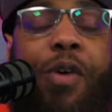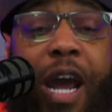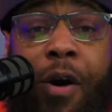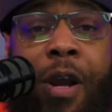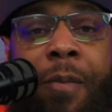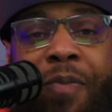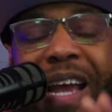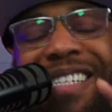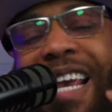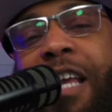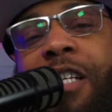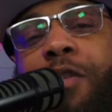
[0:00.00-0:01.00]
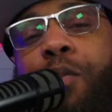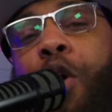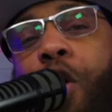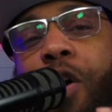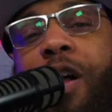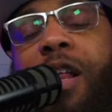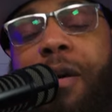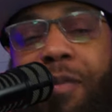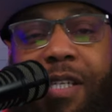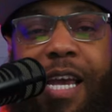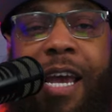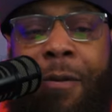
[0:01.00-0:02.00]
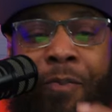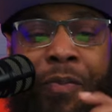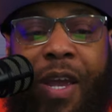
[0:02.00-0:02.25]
Now, that's a small clip said